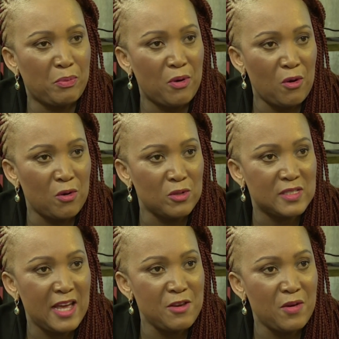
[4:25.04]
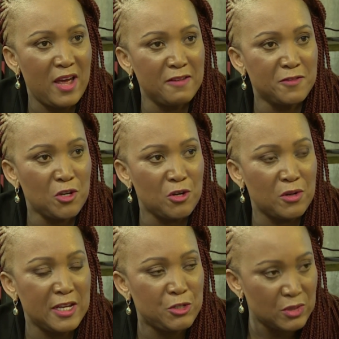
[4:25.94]
have to pause and you
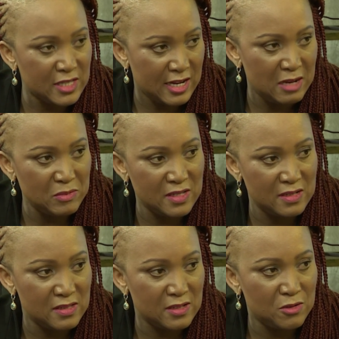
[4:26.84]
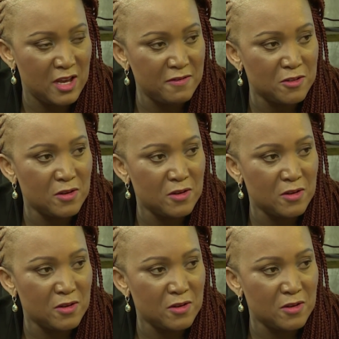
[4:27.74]
have to look at your circumstances.